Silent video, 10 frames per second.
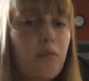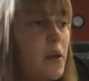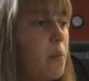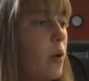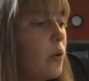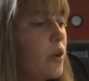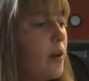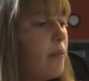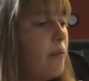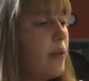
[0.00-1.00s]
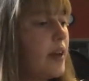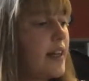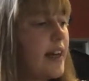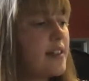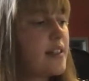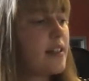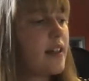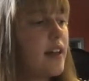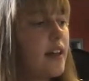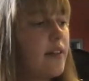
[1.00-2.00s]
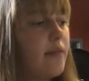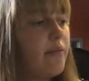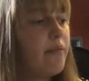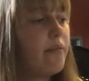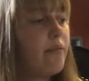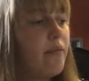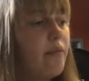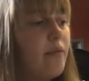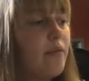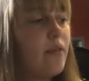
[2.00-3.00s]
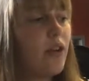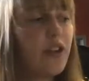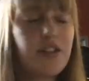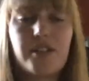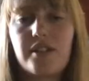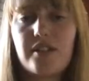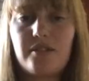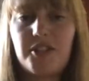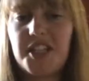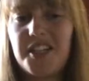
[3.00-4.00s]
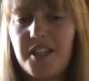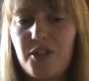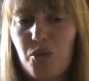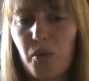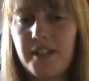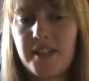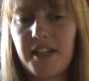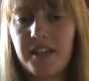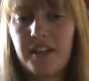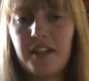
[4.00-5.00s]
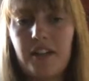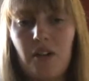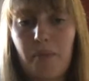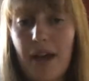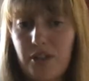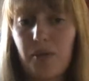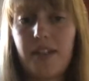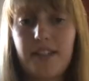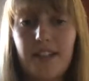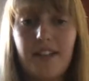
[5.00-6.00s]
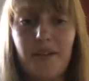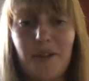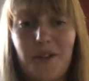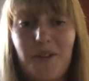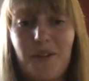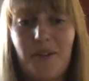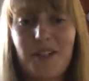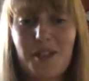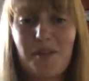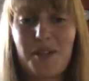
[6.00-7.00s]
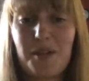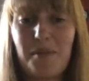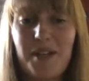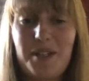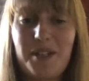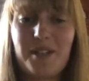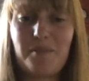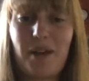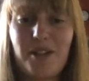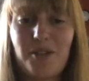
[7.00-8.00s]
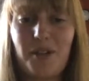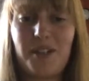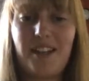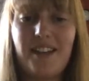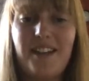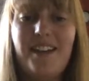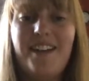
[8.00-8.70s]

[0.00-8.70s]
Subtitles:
People come and ask, this is series 20, batch 20, there we go, Whiskybase batch 20.